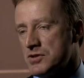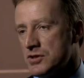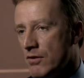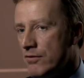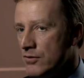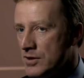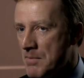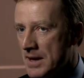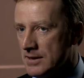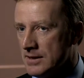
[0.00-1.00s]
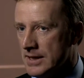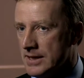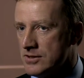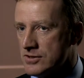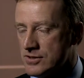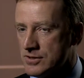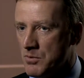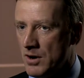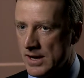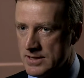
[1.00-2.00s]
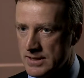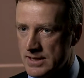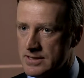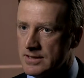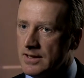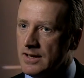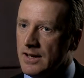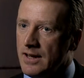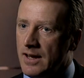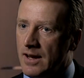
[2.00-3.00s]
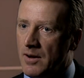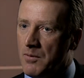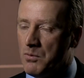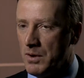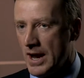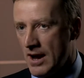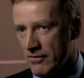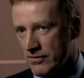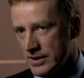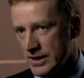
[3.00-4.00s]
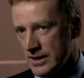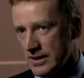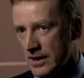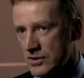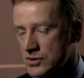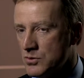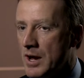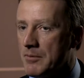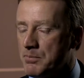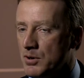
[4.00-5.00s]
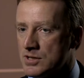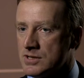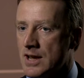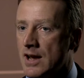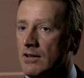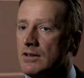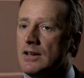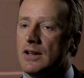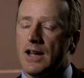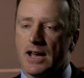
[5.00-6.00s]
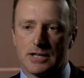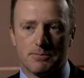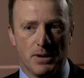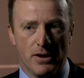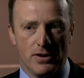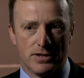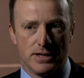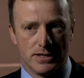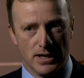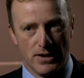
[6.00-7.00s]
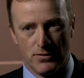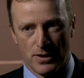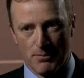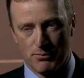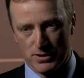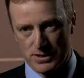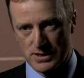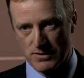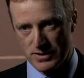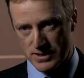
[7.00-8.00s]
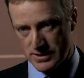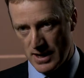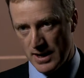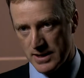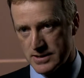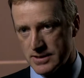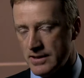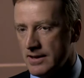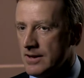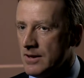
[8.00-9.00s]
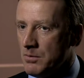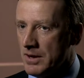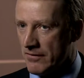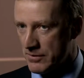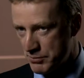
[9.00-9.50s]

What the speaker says: So fundamentally, just to summarise this, we have the SQUEP personnel experience in delivering a project of this size. We have the